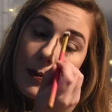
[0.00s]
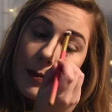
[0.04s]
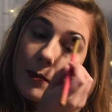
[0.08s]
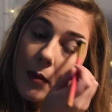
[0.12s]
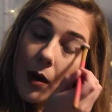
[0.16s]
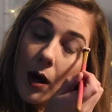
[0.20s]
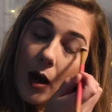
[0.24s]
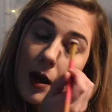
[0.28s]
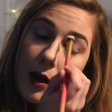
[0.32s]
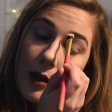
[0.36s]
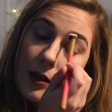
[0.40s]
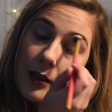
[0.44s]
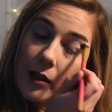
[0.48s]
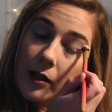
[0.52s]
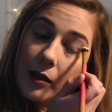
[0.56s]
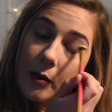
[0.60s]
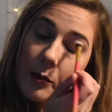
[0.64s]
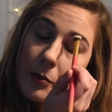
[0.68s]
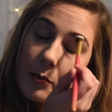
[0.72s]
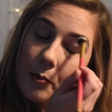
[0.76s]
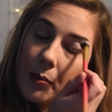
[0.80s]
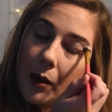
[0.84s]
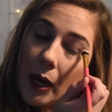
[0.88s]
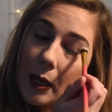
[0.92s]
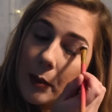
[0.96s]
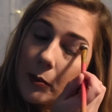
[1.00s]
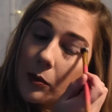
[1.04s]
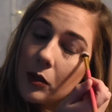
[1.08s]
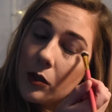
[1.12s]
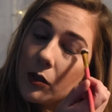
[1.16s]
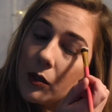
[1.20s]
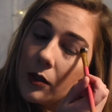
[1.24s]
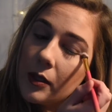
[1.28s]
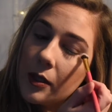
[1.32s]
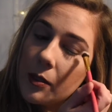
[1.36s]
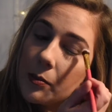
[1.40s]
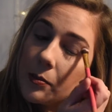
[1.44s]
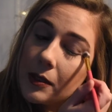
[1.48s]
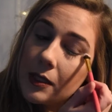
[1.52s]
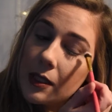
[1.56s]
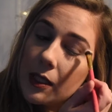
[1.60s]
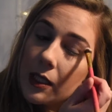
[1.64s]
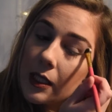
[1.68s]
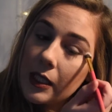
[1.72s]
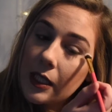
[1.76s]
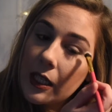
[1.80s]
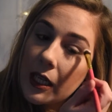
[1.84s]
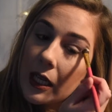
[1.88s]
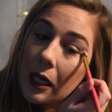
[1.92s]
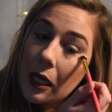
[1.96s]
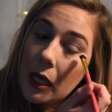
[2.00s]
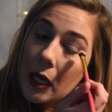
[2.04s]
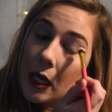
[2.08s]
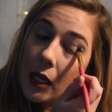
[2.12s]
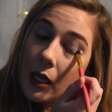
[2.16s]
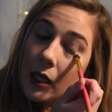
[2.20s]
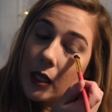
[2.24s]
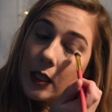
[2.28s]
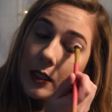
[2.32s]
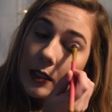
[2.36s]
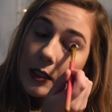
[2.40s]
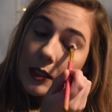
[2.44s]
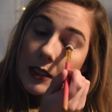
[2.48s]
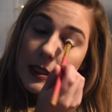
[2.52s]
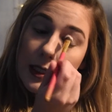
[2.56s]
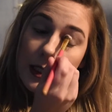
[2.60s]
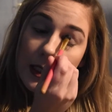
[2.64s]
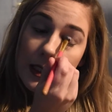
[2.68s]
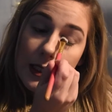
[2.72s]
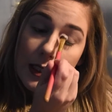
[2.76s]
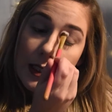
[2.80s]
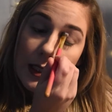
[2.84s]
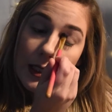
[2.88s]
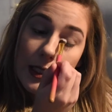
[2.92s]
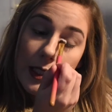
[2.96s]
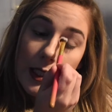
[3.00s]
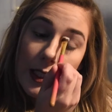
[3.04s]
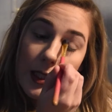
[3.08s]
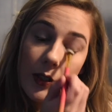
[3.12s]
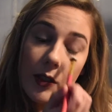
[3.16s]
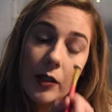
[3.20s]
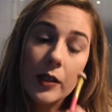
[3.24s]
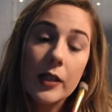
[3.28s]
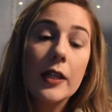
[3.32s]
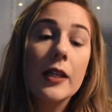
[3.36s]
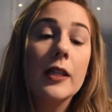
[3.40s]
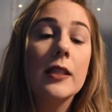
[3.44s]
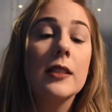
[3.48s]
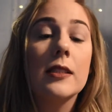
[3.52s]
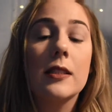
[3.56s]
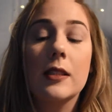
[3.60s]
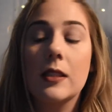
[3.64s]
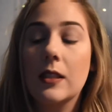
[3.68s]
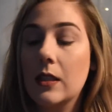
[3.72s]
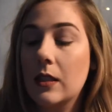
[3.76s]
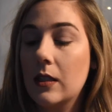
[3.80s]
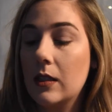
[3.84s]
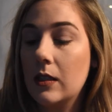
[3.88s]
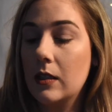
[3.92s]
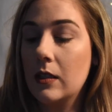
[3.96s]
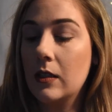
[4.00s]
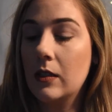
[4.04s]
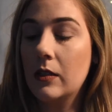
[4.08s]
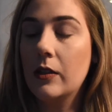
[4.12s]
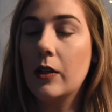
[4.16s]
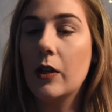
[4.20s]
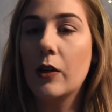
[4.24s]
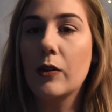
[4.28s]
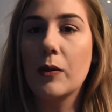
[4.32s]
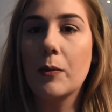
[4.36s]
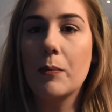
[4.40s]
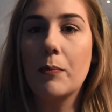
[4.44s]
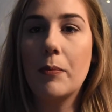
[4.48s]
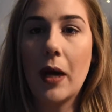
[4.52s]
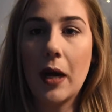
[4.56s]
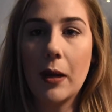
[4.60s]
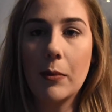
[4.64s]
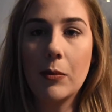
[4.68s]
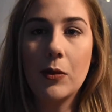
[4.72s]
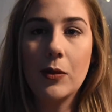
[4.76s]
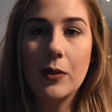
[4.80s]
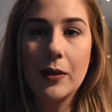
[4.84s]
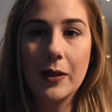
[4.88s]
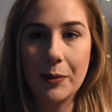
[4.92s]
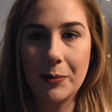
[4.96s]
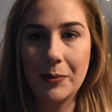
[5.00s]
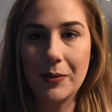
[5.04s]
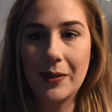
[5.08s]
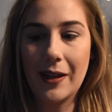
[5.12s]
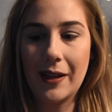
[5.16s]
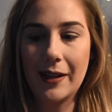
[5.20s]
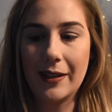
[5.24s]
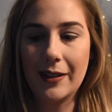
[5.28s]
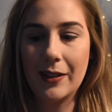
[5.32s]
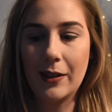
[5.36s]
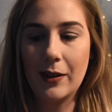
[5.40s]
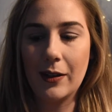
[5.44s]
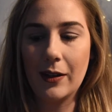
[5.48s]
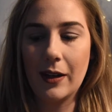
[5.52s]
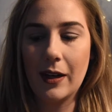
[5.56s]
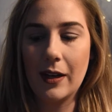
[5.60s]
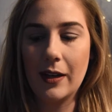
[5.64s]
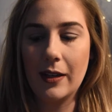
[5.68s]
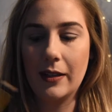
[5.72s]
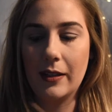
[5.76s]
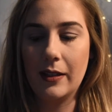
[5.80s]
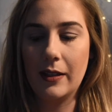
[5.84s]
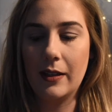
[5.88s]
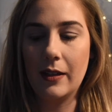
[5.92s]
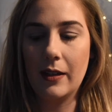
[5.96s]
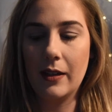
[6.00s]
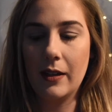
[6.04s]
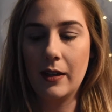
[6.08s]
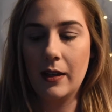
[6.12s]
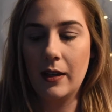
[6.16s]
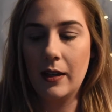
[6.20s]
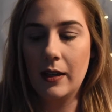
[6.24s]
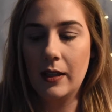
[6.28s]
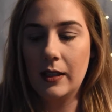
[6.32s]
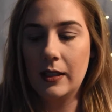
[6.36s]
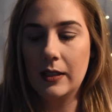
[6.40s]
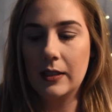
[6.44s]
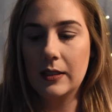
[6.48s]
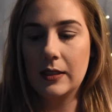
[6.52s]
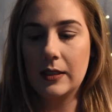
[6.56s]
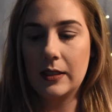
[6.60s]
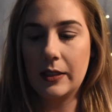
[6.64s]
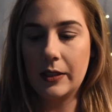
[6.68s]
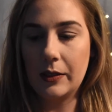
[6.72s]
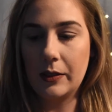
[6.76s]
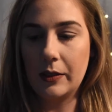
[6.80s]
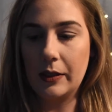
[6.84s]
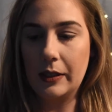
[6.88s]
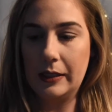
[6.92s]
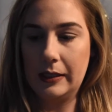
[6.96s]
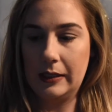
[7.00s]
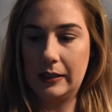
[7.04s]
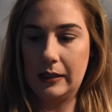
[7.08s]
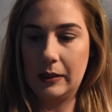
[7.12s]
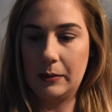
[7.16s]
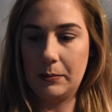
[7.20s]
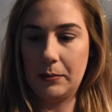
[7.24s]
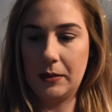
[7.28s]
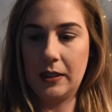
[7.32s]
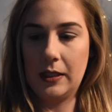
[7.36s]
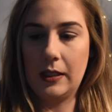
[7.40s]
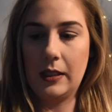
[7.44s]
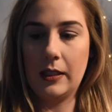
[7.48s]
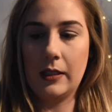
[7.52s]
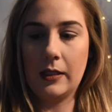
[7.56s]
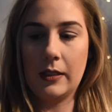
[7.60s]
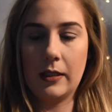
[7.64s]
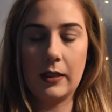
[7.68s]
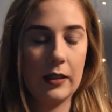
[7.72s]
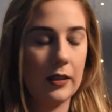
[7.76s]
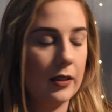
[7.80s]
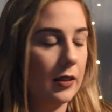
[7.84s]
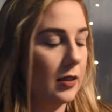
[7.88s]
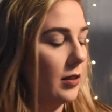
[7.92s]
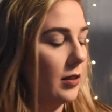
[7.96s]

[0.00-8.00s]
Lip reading: the Bybel lipstick and the Bybel lip liner and Serious lipstick.